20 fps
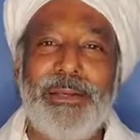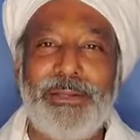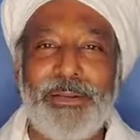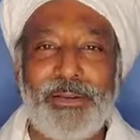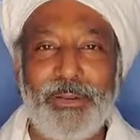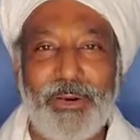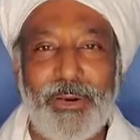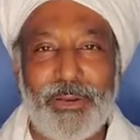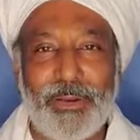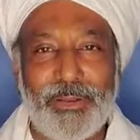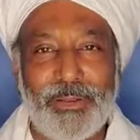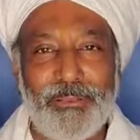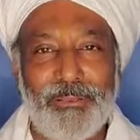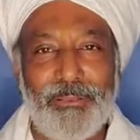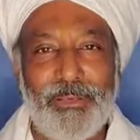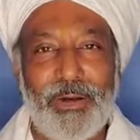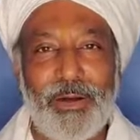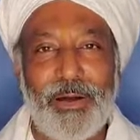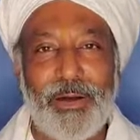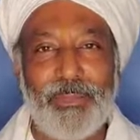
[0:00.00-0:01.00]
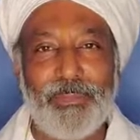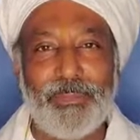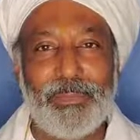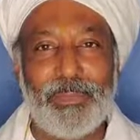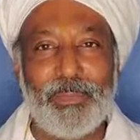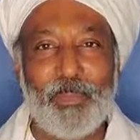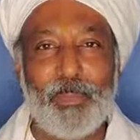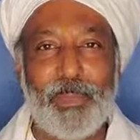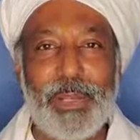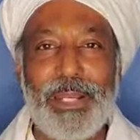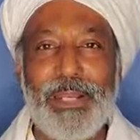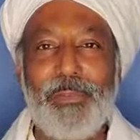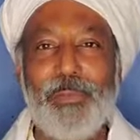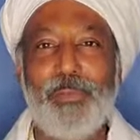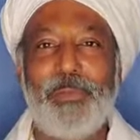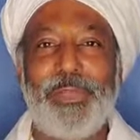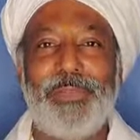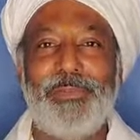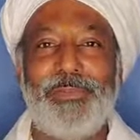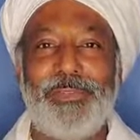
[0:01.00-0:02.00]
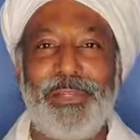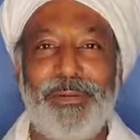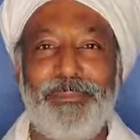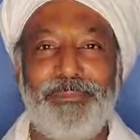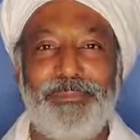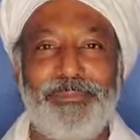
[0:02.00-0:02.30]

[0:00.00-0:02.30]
in all the forms with wisdom,